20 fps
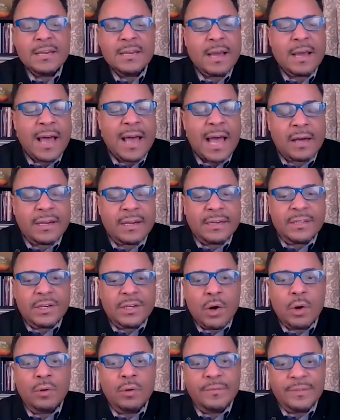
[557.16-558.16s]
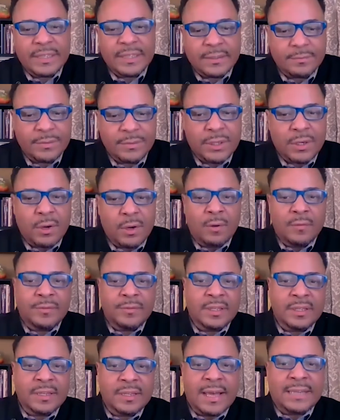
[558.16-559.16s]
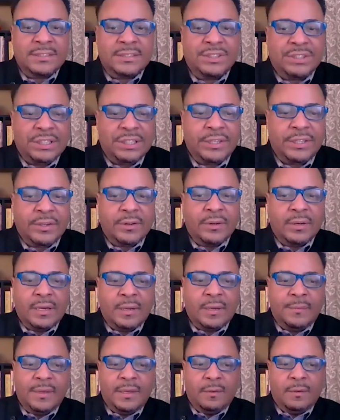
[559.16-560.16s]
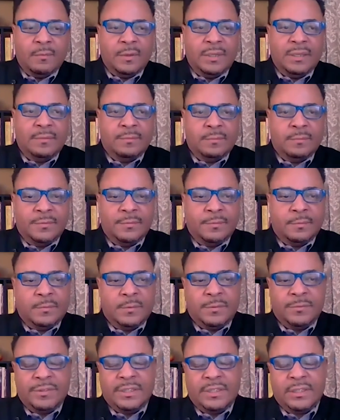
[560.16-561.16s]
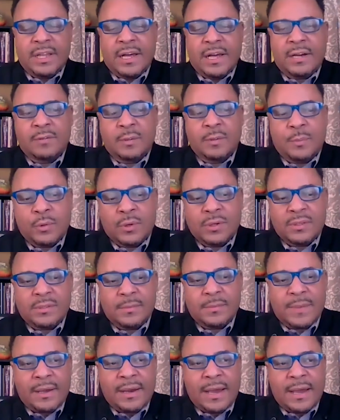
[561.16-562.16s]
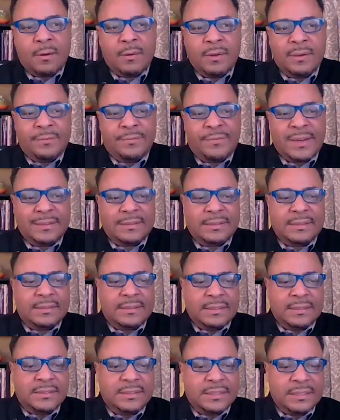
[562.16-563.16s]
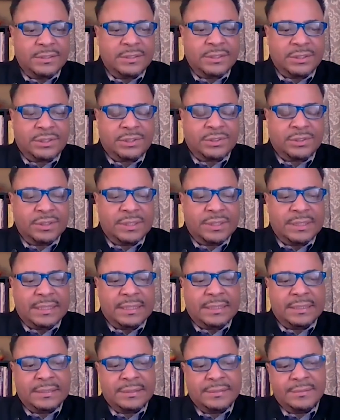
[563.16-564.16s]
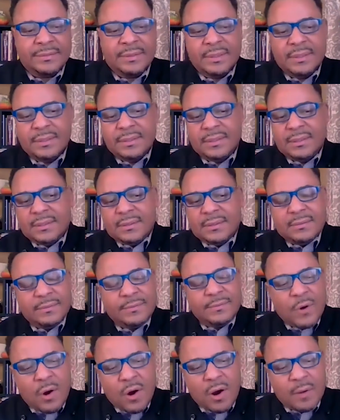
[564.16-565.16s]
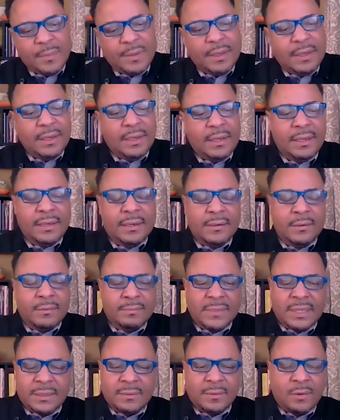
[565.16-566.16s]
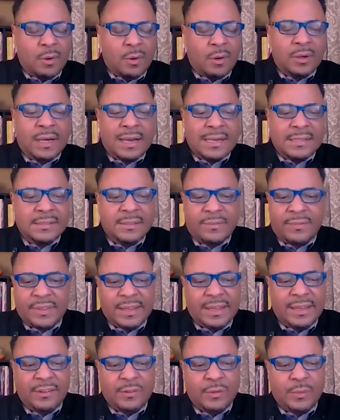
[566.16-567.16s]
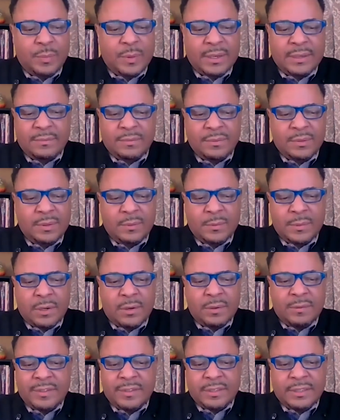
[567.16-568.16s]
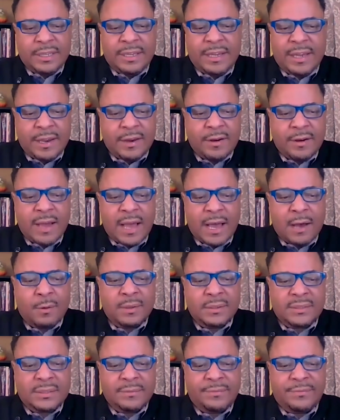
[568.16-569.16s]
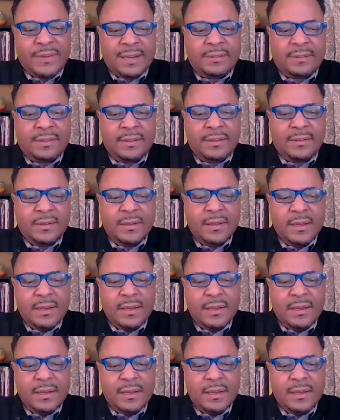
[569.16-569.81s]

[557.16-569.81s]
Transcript: Now, how did COVID, over the last year? I mean, we read a lot of reports about how it affected this industry and farming and all kinds of things, but we don't really hear how it's affected